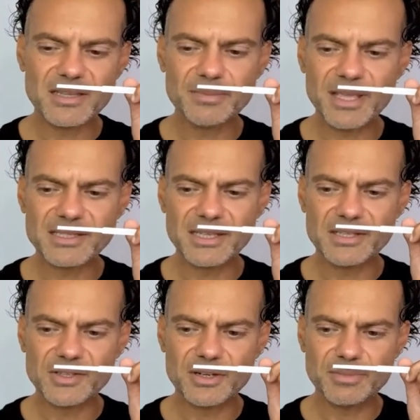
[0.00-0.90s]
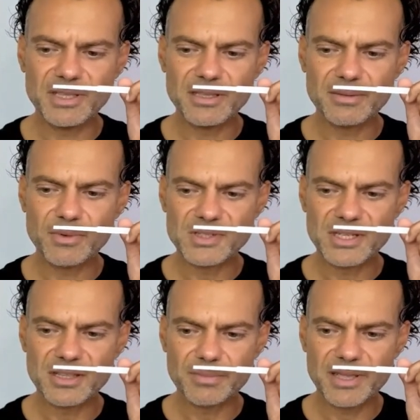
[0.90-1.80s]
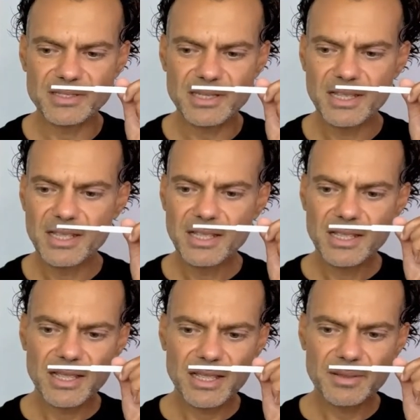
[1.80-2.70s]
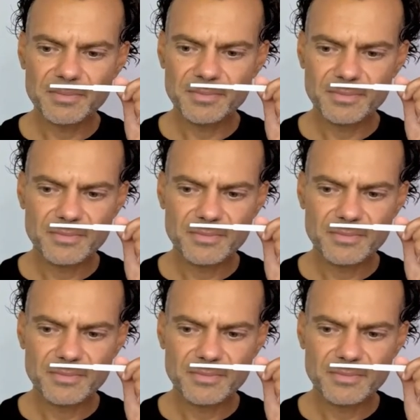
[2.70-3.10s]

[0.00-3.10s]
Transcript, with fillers: I'm guessing it's going to be mossy in the base. Um,